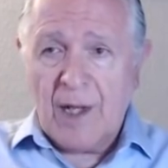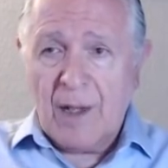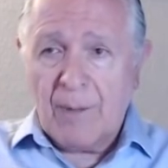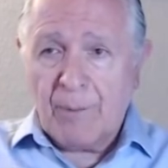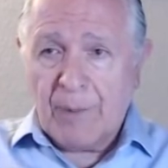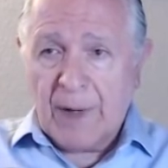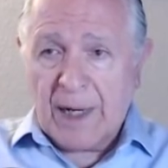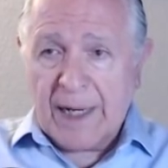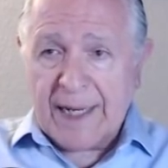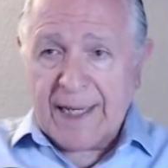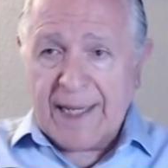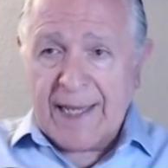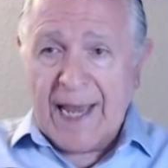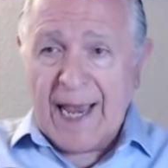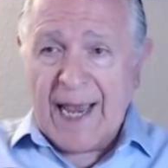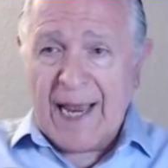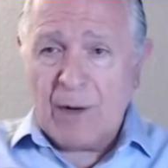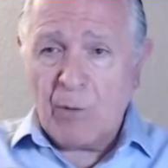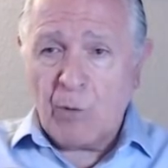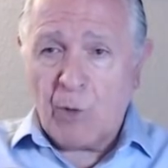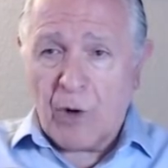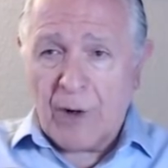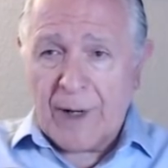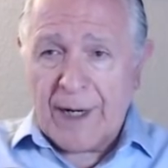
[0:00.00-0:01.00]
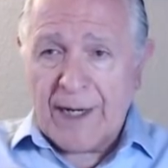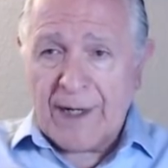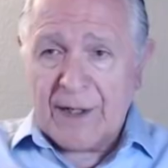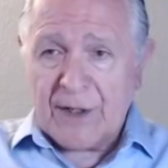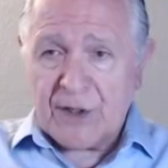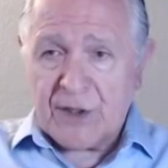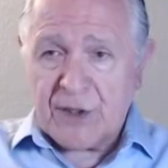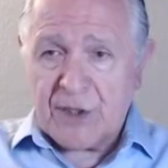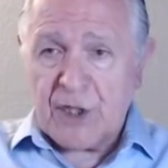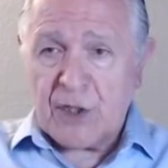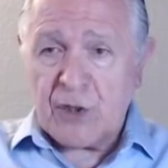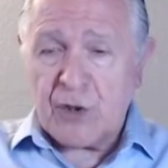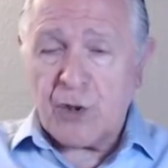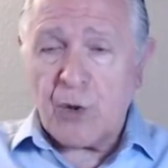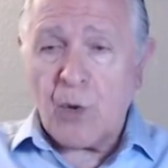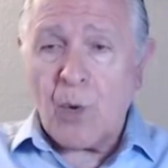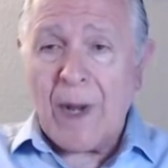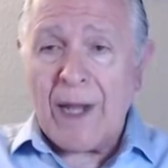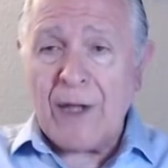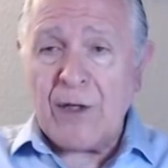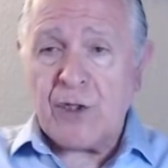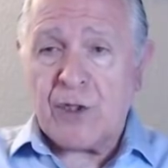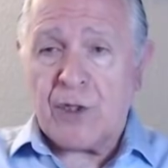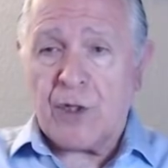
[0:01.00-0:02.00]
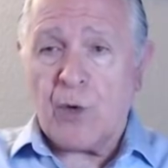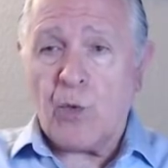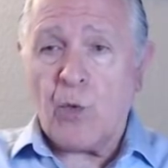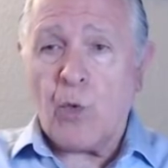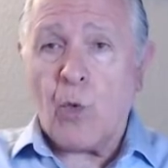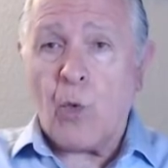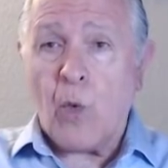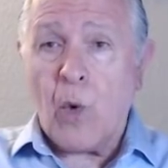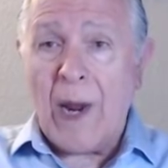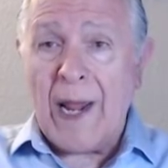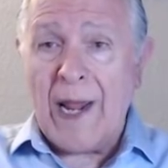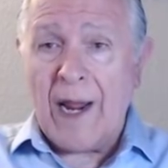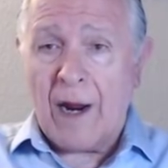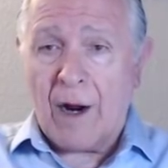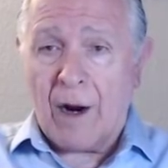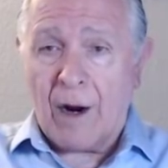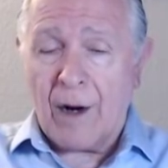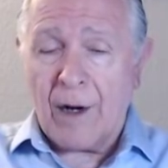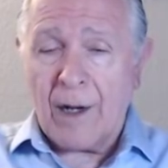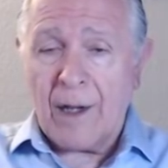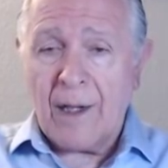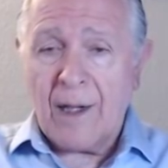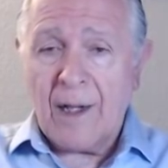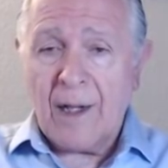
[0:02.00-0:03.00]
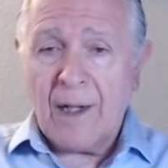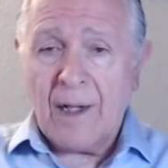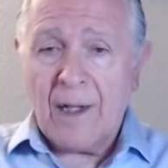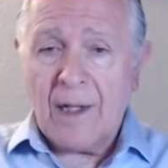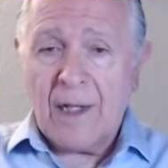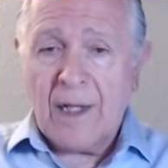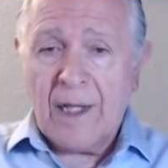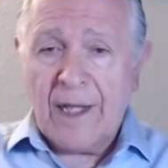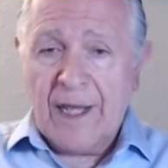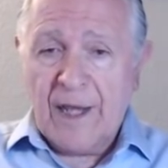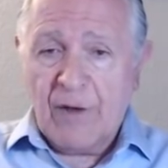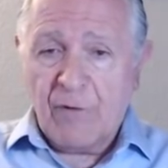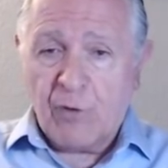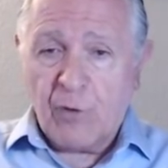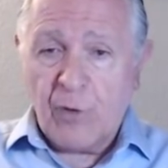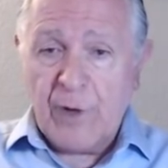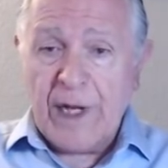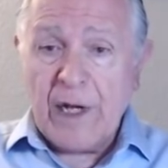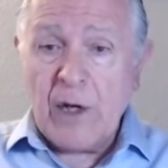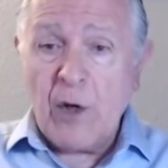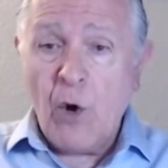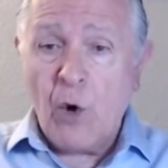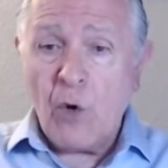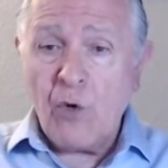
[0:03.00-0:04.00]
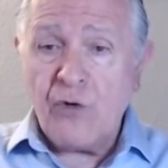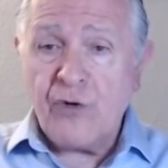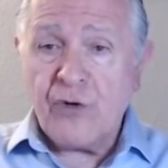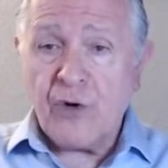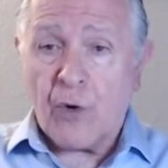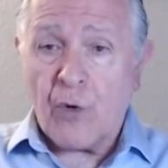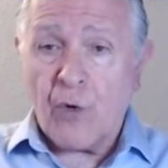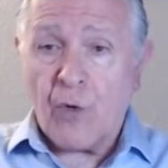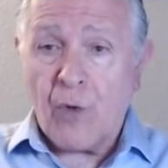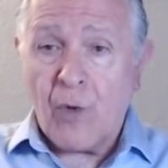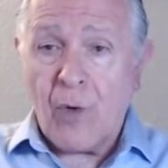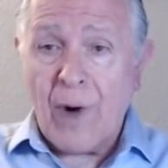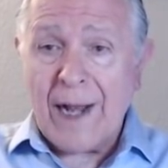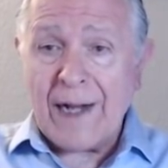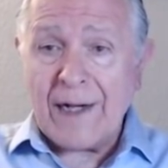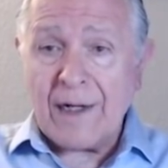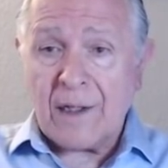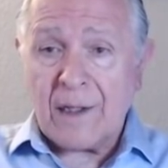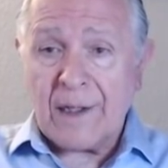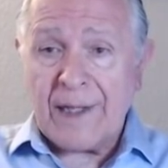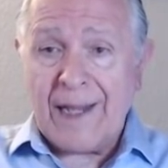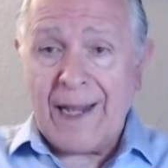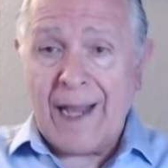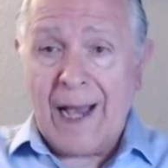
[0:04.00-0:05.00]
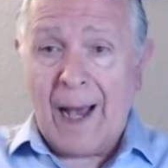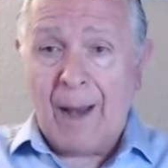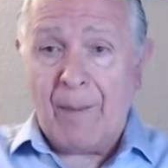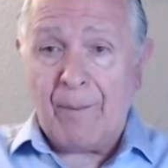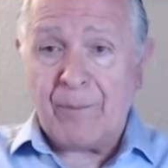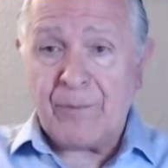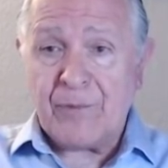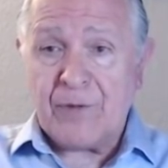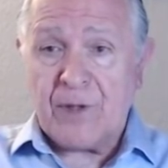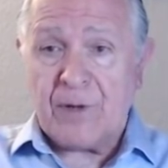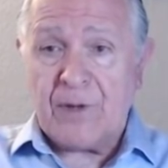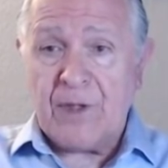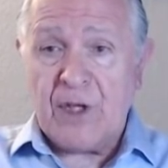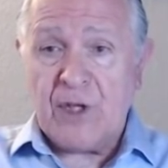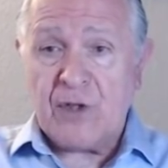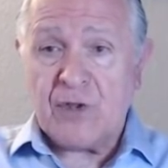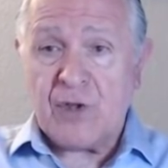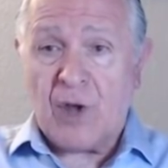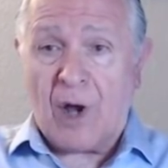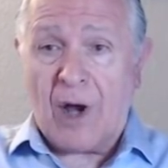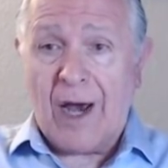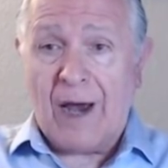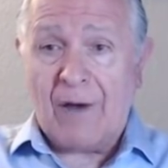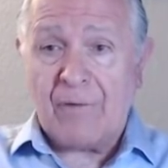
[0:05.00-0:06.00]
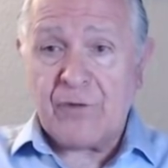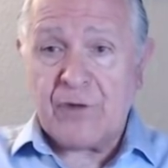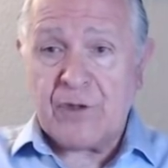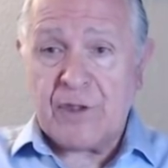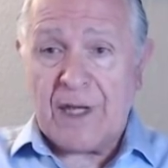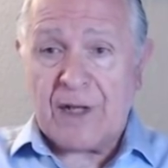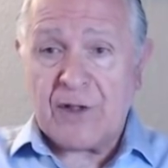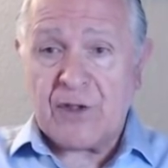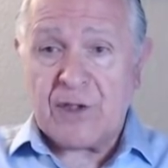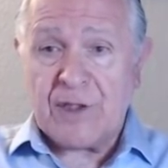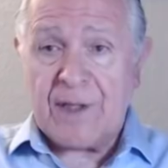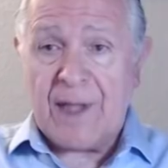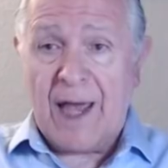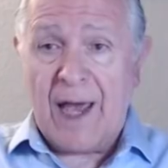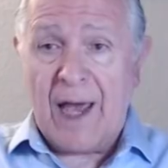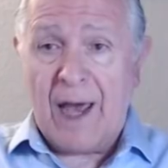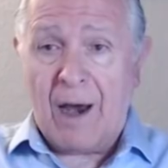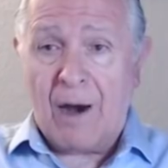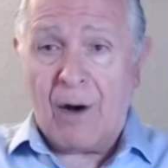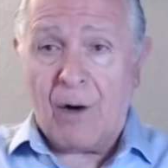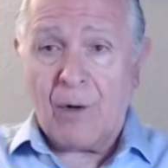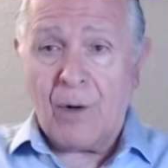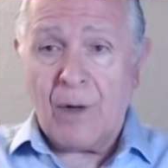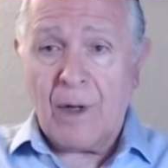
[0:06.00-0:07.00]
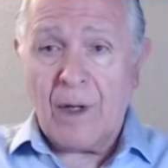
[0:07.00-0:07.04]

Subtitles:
But again, we're in a situation where if we go directly up to these offsets now,